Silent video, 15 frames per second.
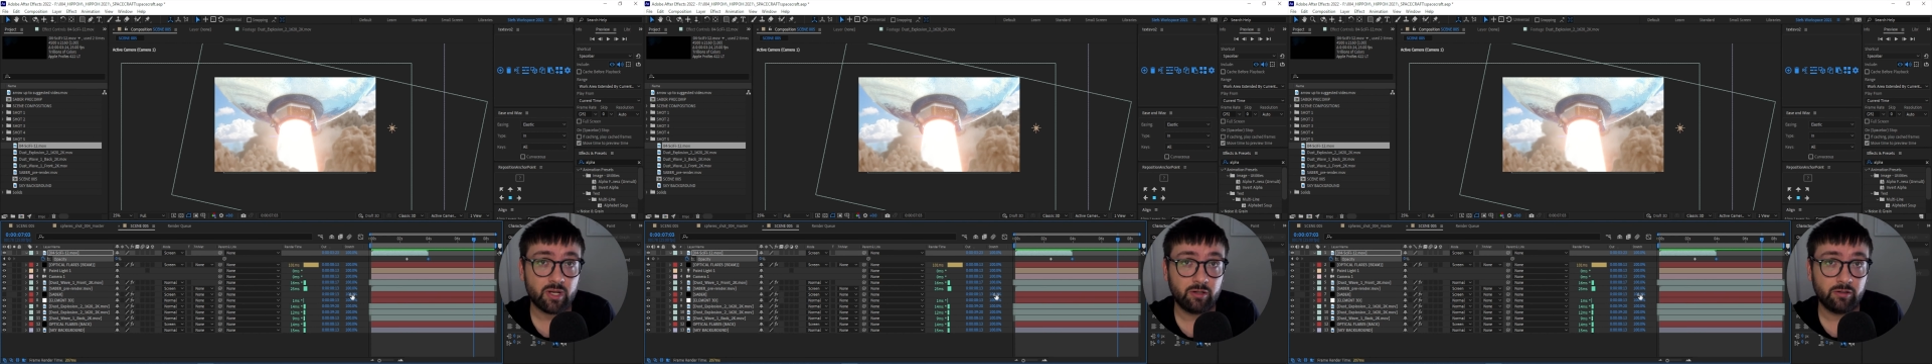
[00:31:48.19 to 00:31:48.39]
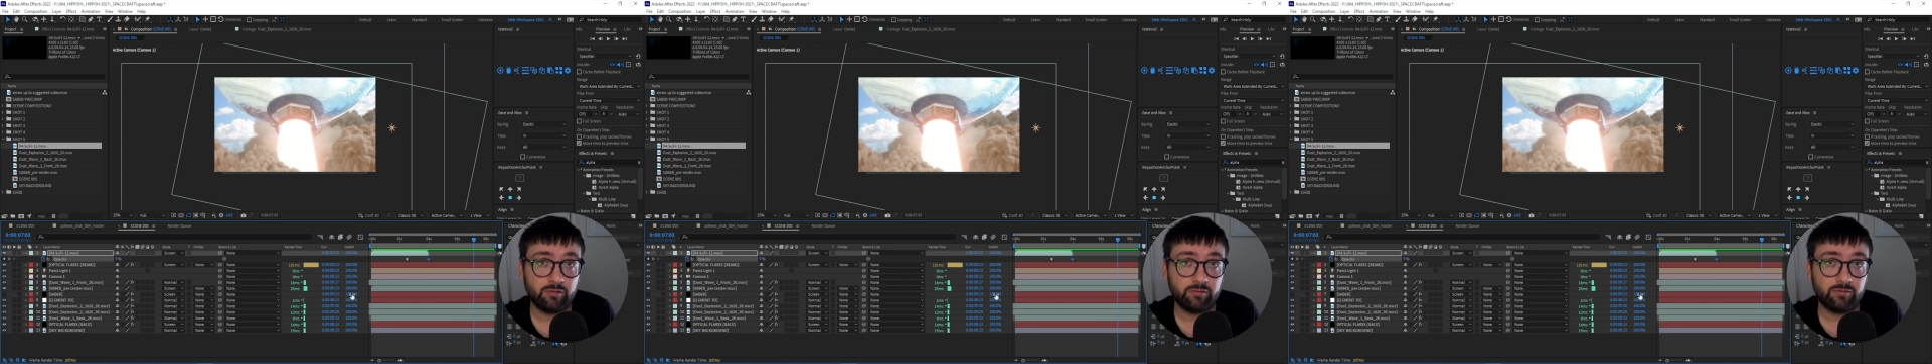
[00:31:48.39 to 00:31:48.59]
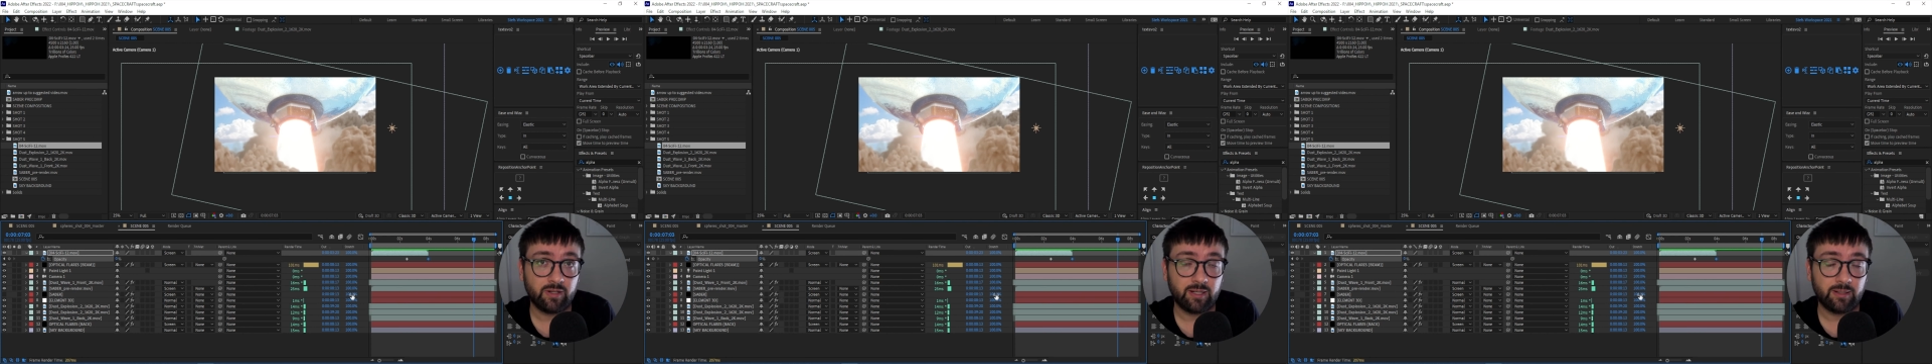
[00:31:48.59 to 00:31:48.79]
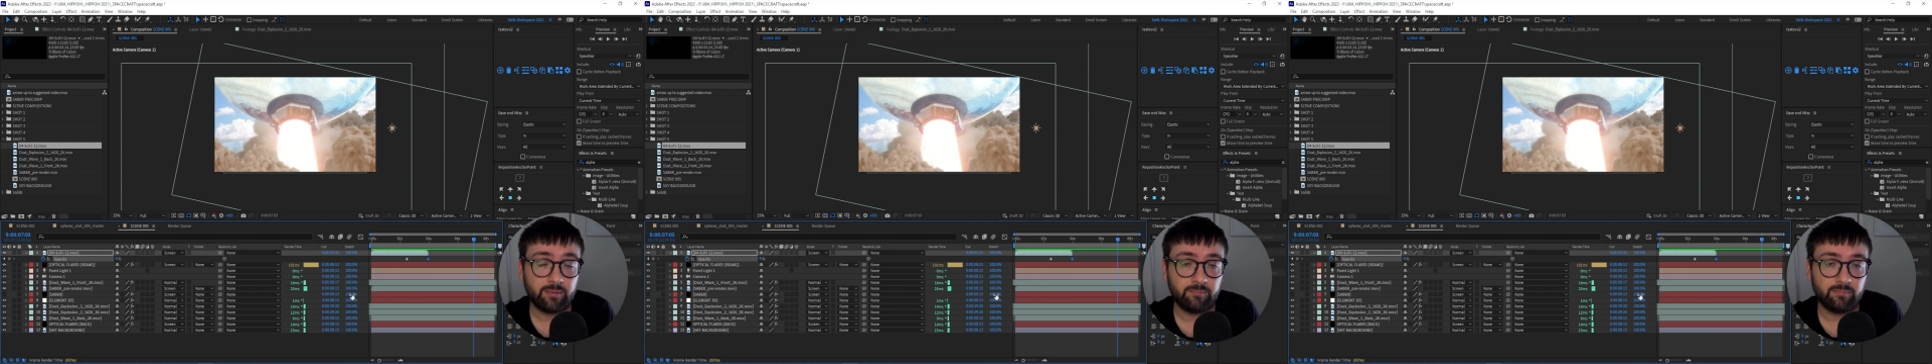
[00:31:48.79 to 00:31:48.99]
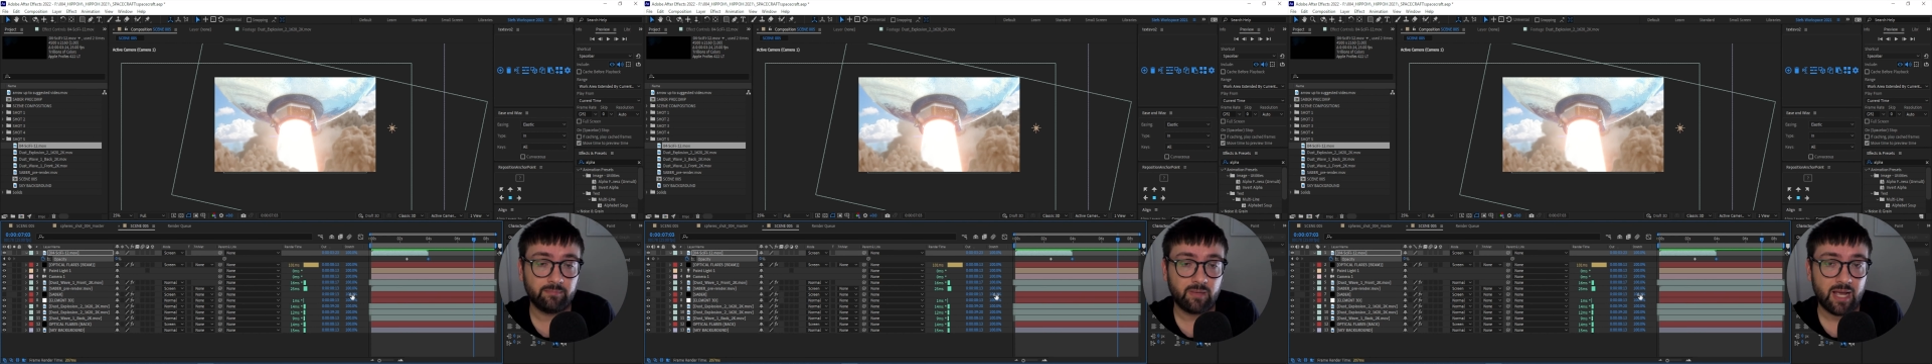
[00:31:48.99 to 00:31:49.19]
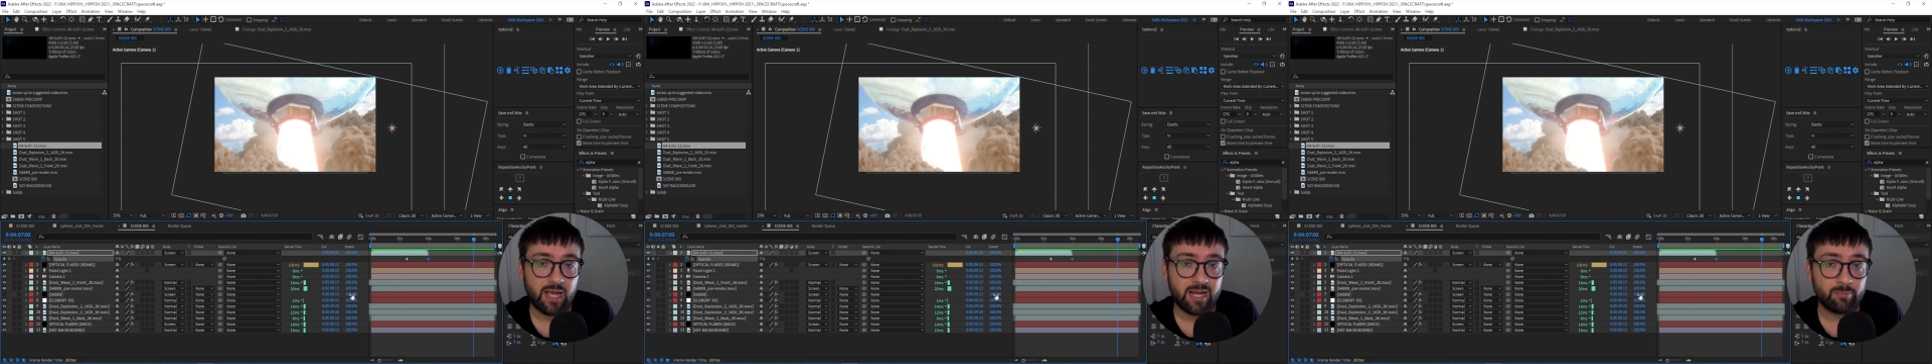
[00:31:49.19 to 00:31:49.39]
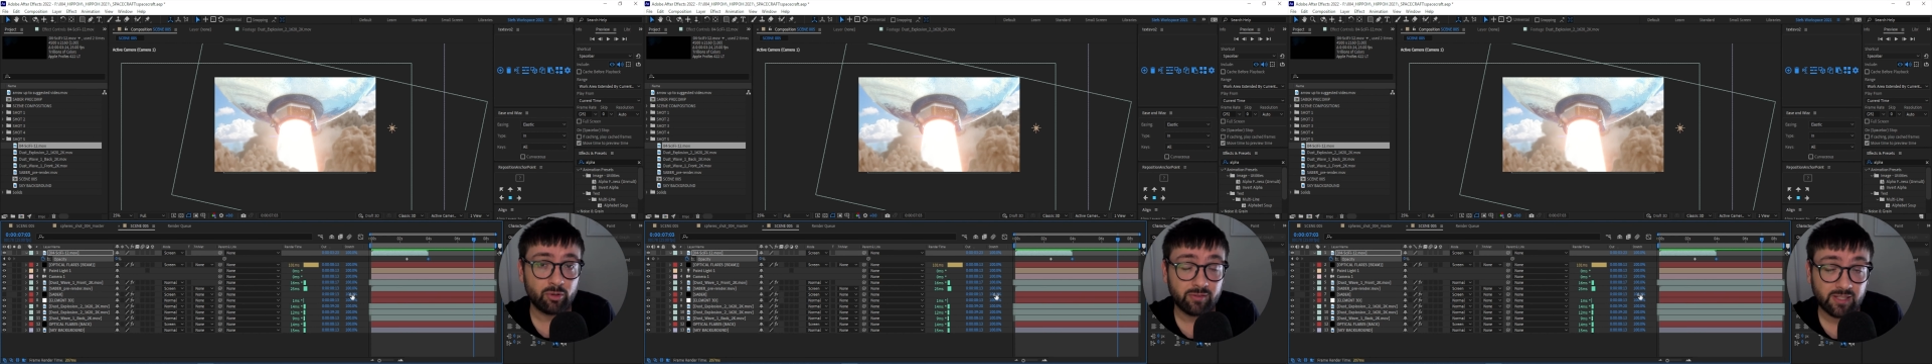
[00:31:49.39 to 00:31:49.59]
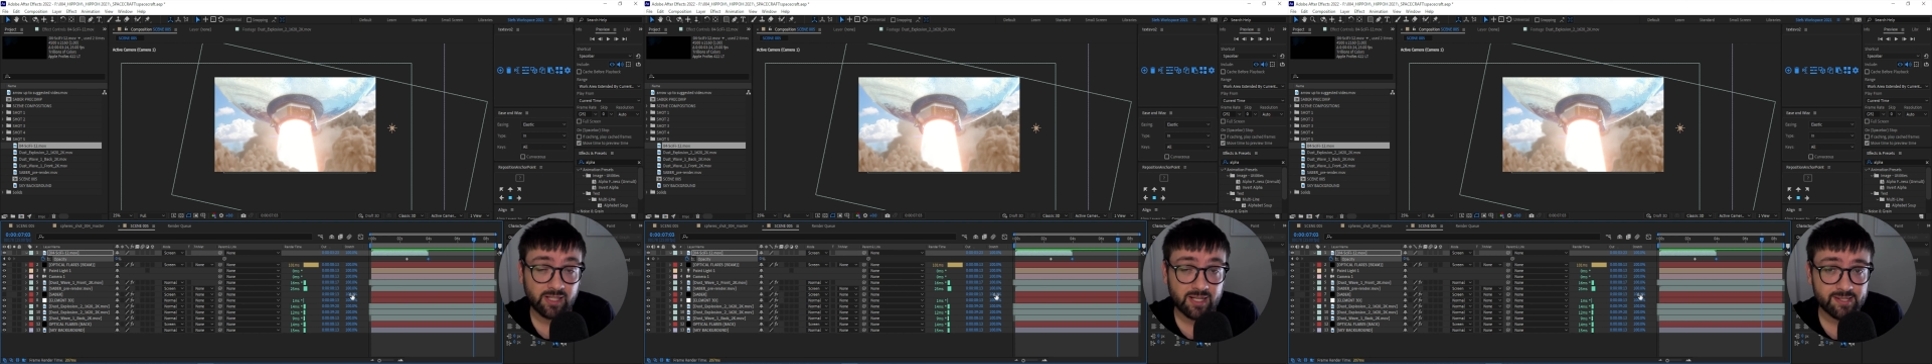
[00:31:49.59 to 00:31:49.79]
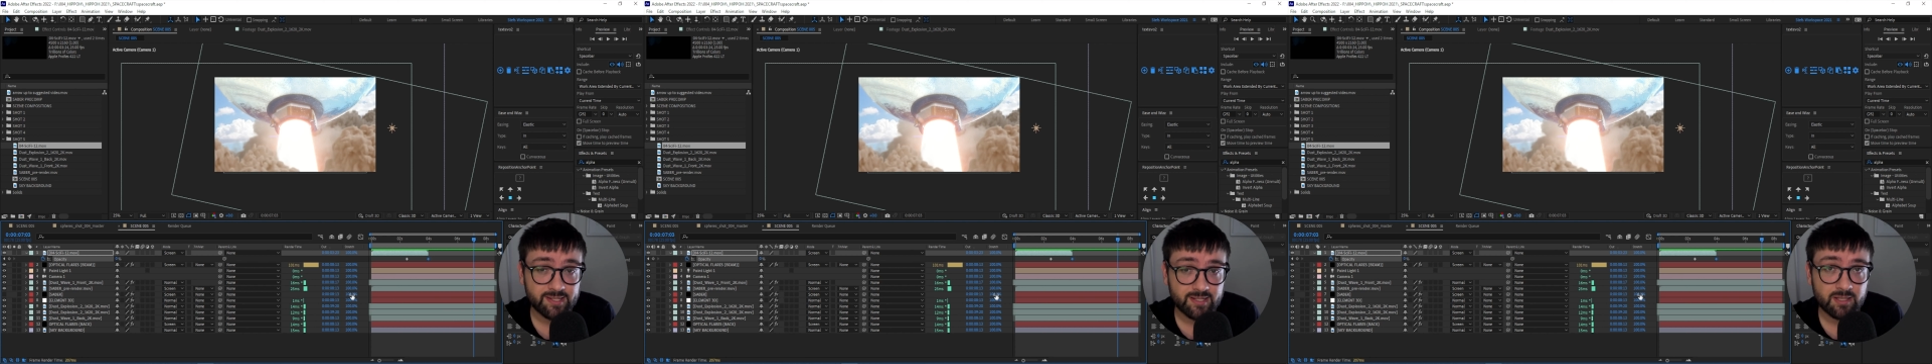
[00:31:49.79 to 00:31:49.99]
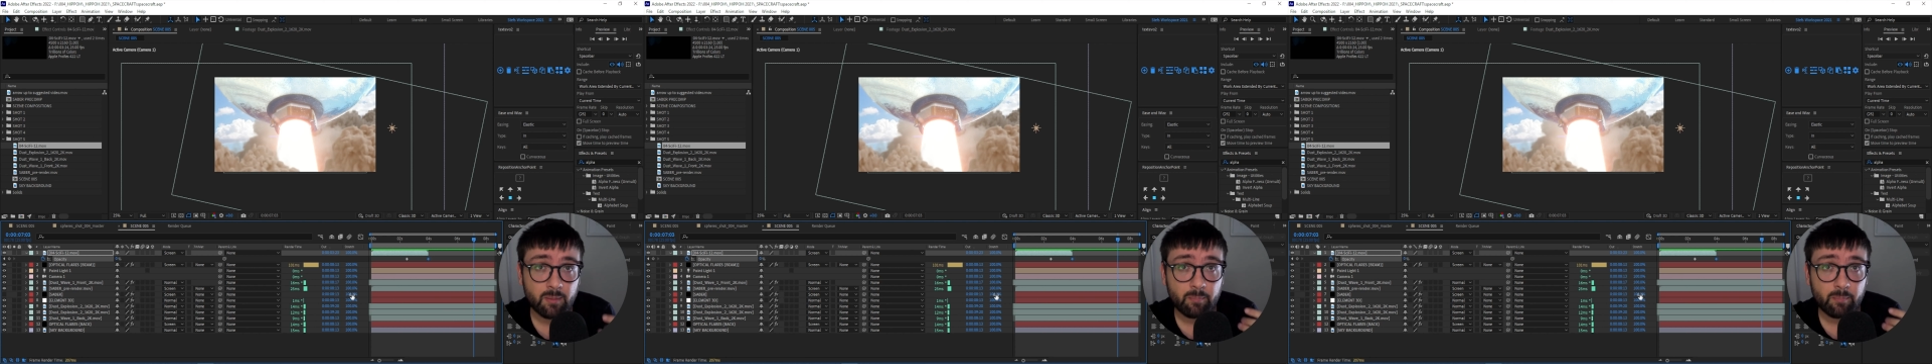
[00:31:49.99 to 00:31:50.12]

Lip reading: of anamorphic lenses,